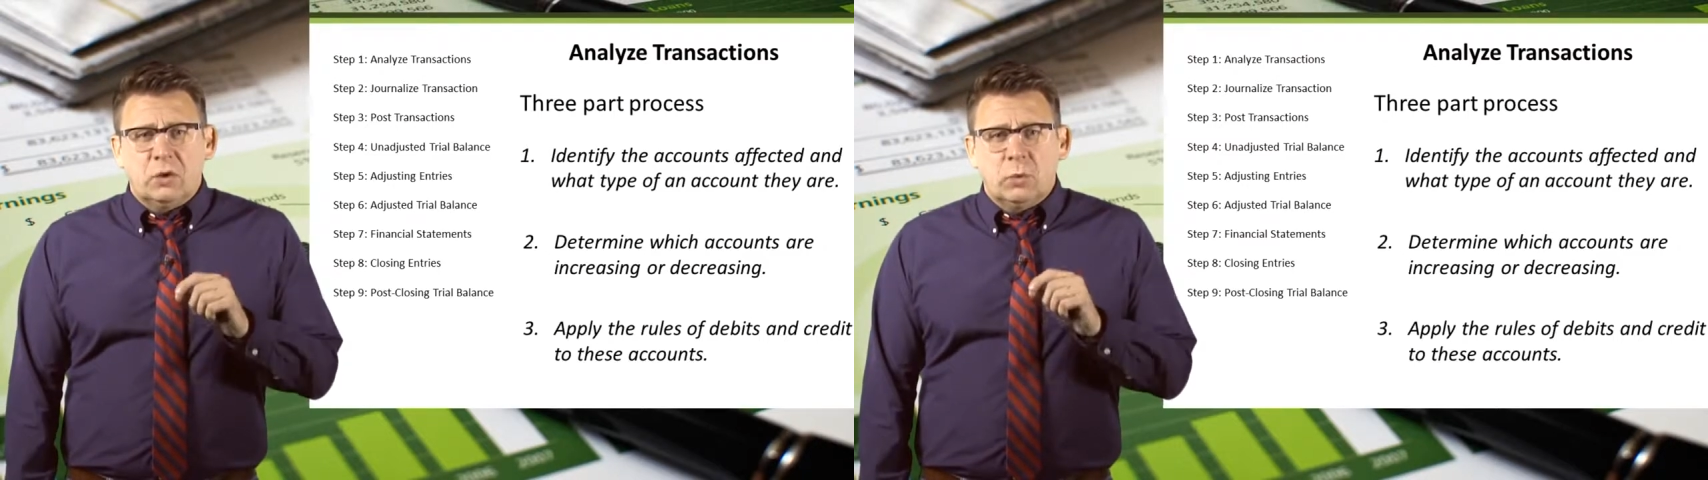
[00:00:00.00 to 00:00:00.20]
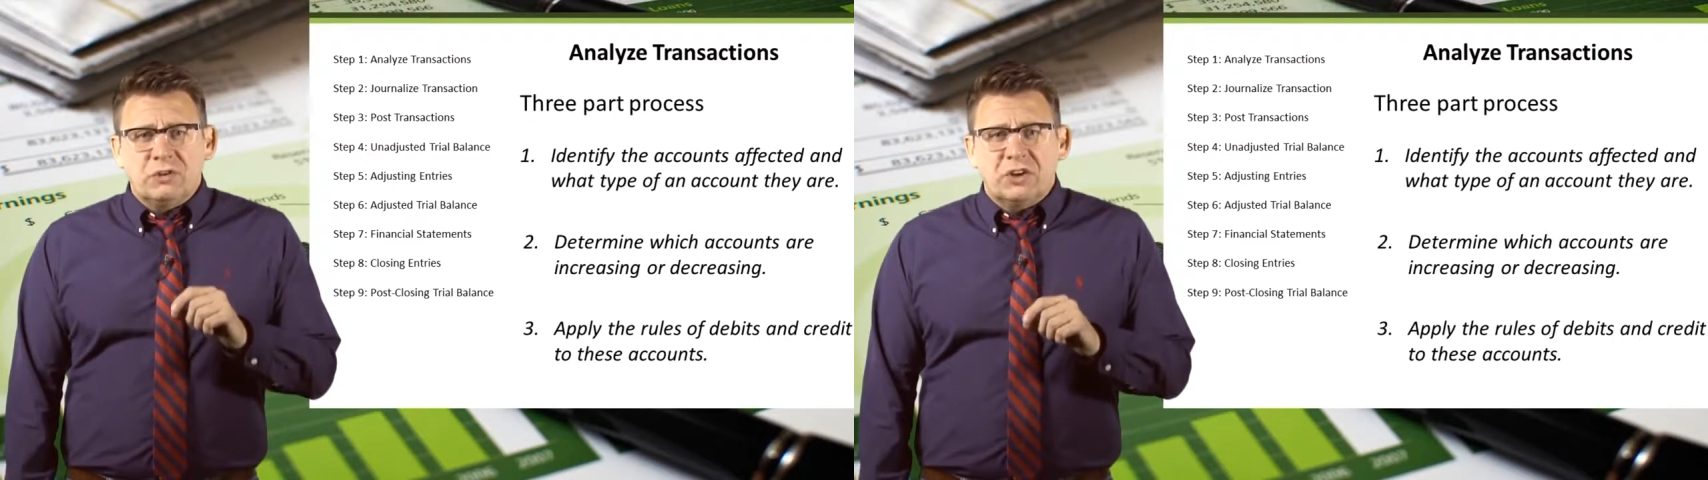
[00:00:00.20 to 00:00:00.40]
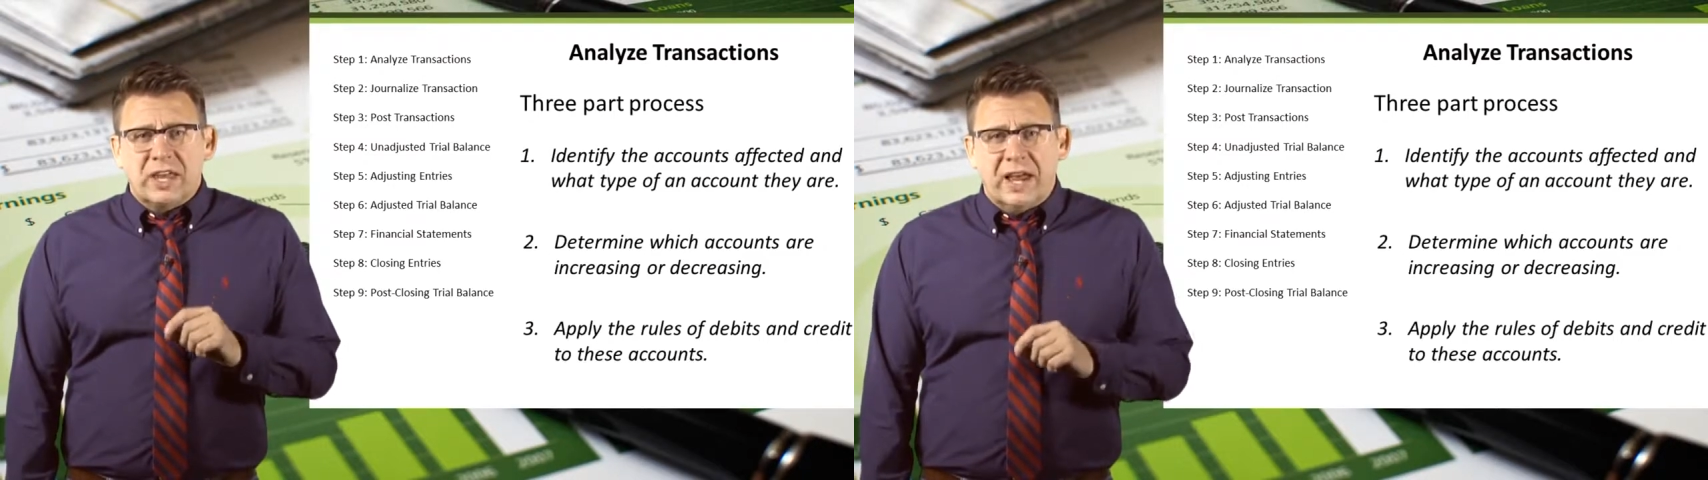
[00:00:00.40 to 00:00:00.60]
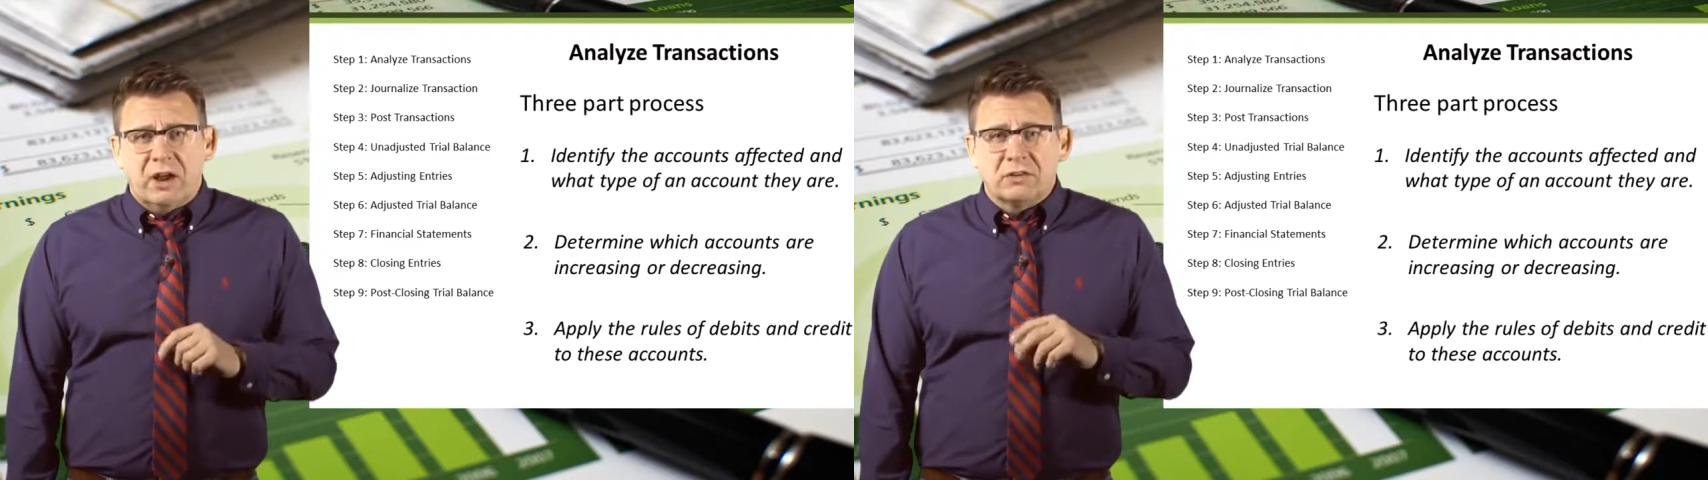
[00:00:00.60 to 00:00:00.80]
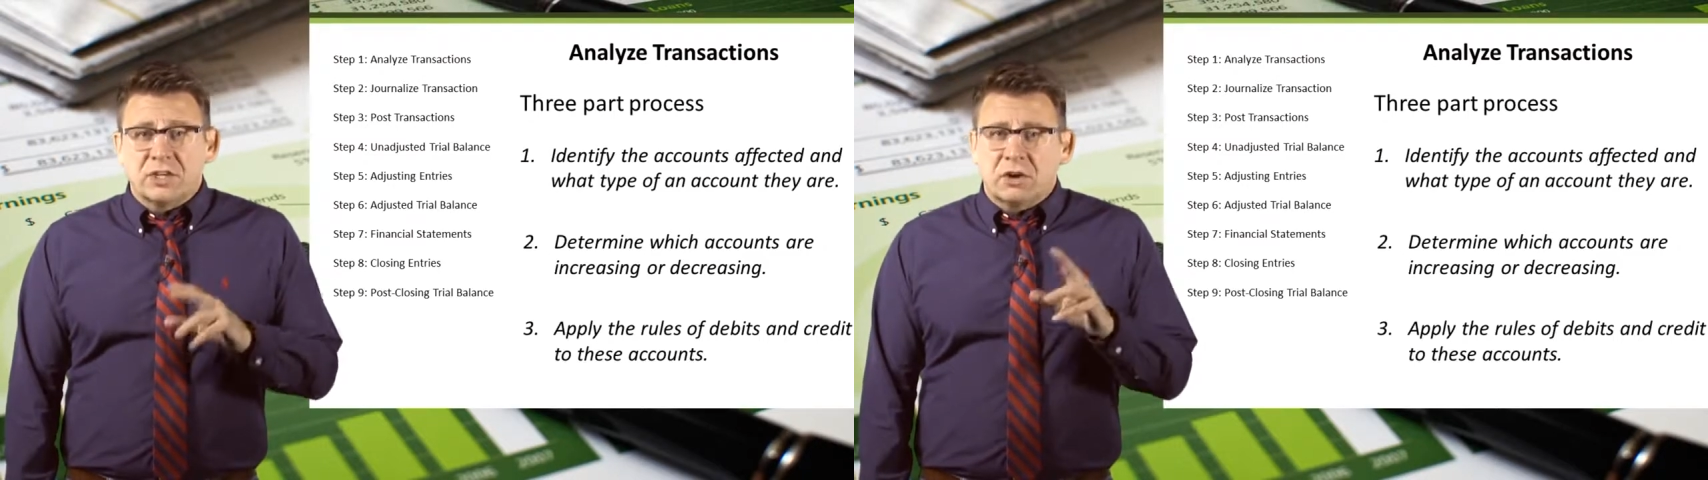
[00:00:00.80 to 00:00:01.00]
which
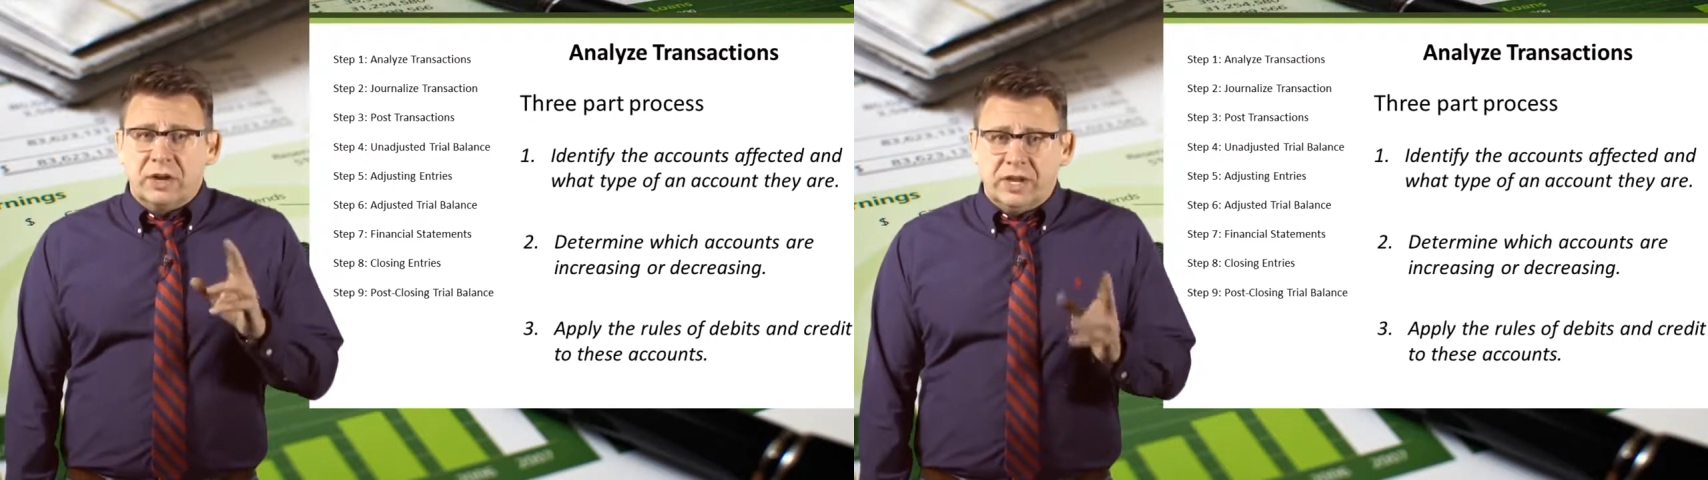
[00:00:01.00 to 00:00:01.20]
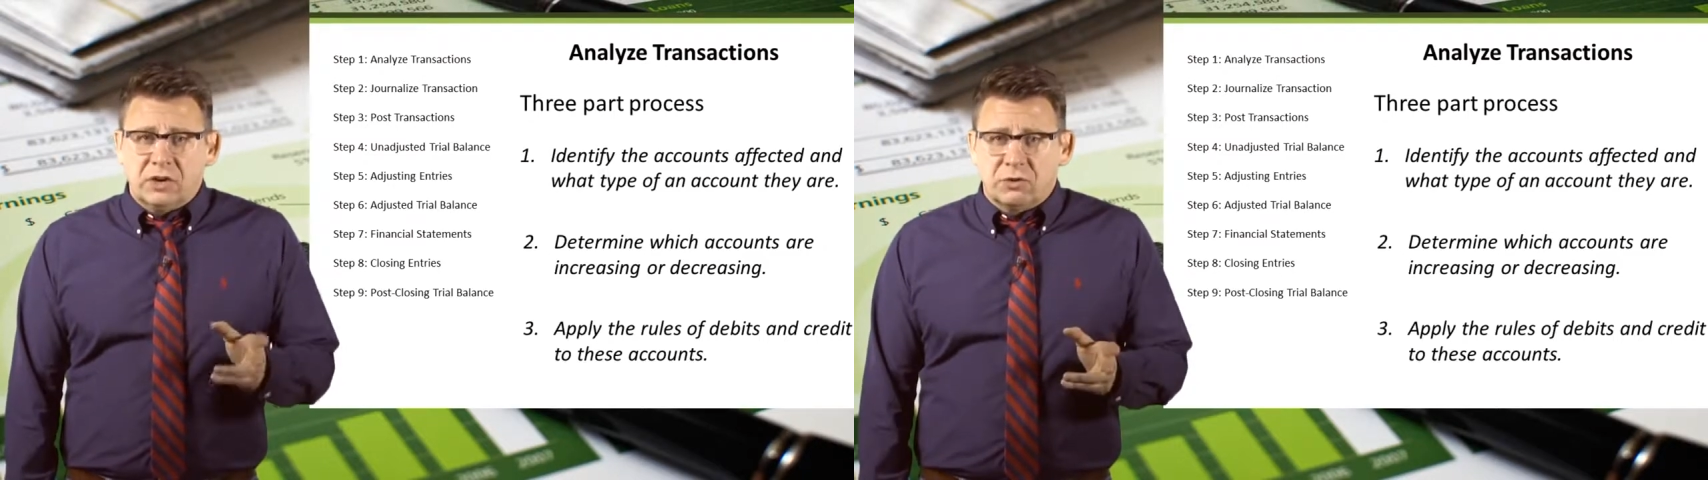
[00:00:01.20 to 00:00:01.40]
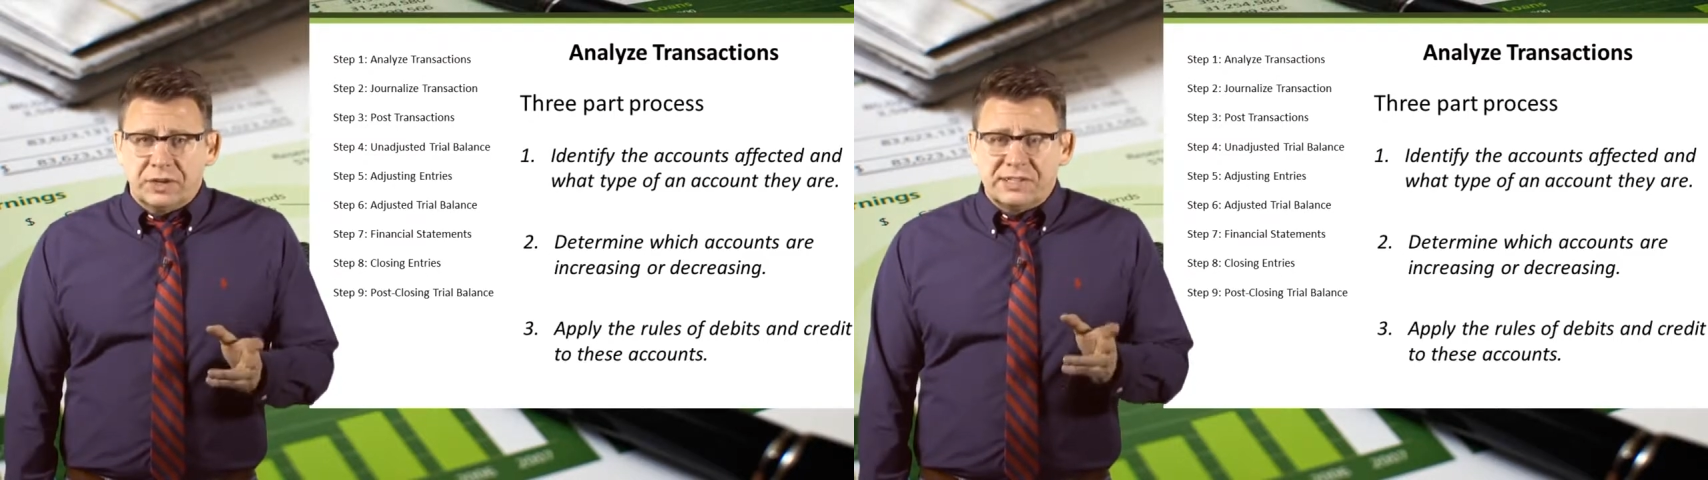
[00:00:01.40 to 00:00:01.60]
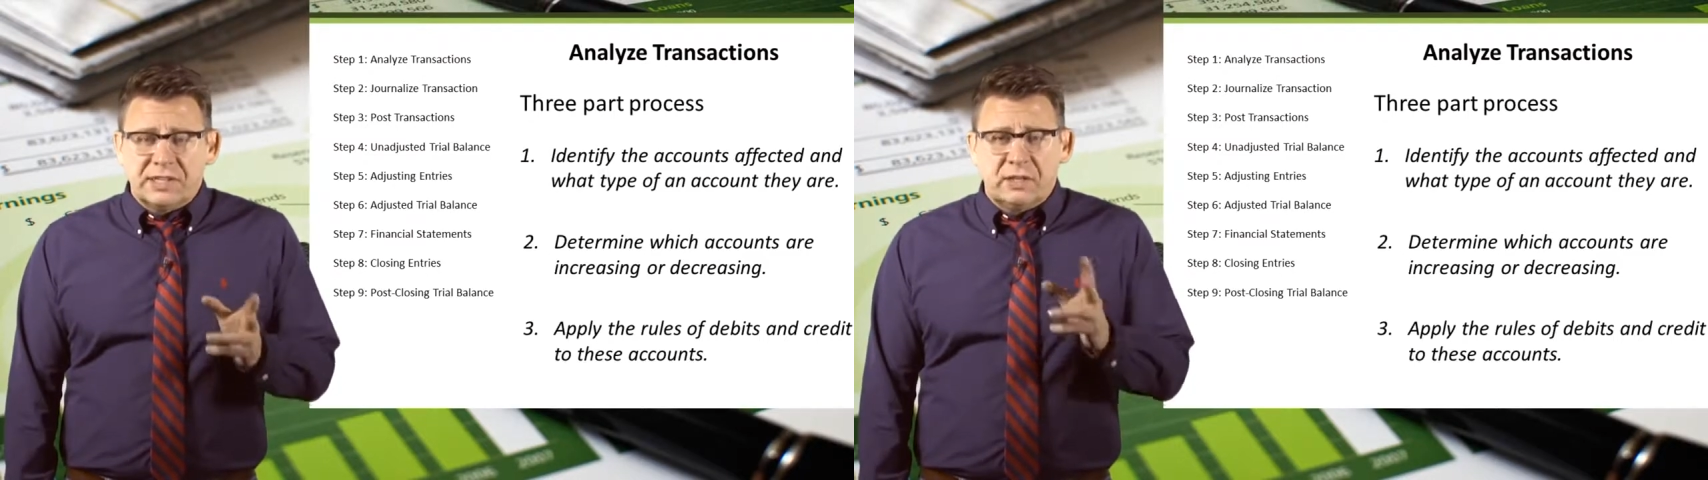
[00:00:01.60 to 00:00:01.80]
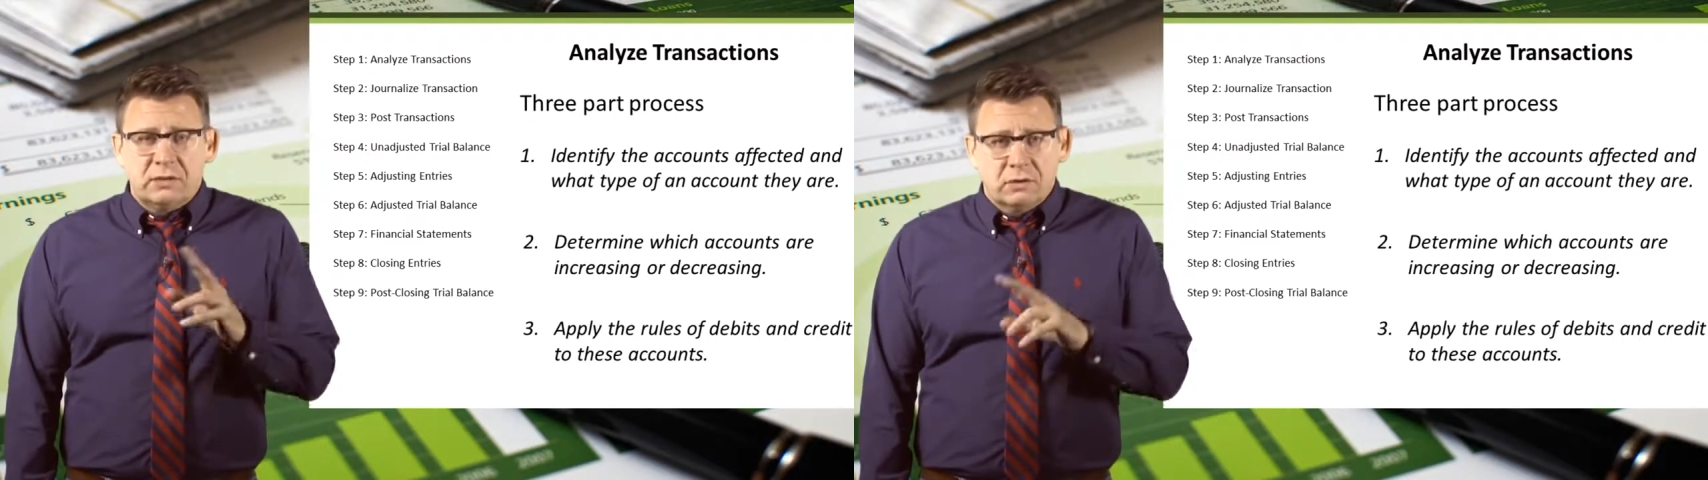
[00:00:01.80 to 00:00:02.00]
accounts are
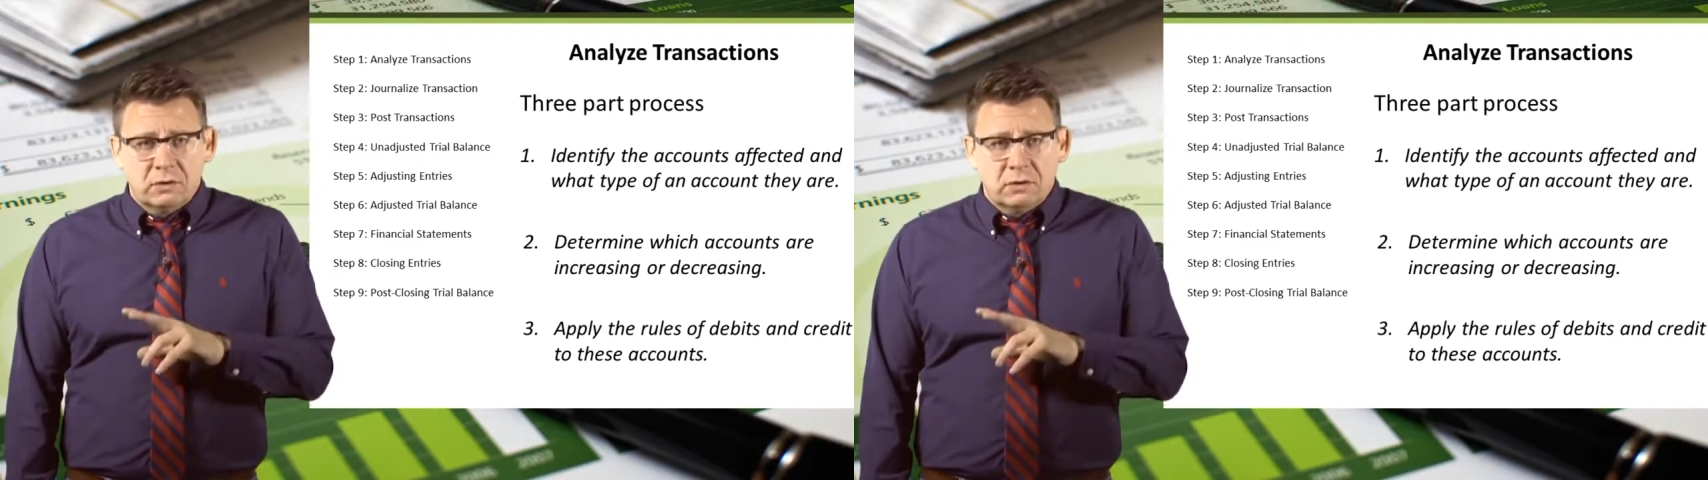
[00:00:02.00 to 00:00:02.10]
increasing